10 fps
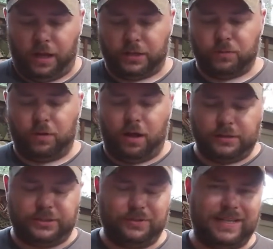You will
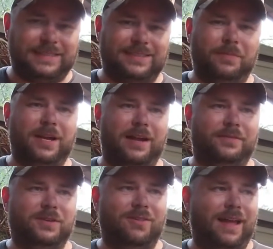also need some
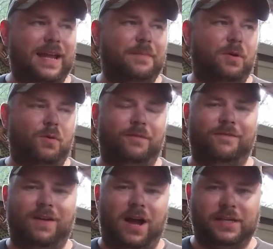kind of clamp or
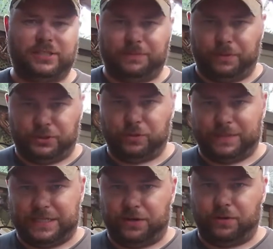vise to put your
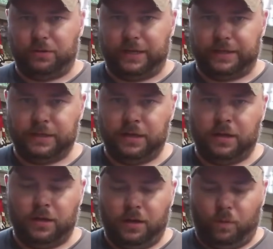material in
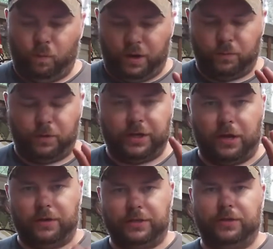when we
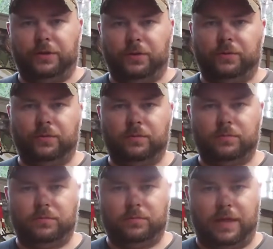go to do
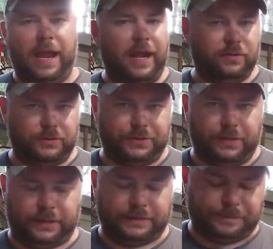the handles
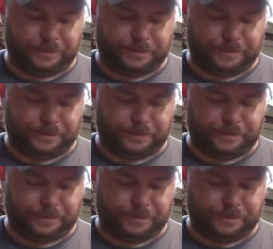on it.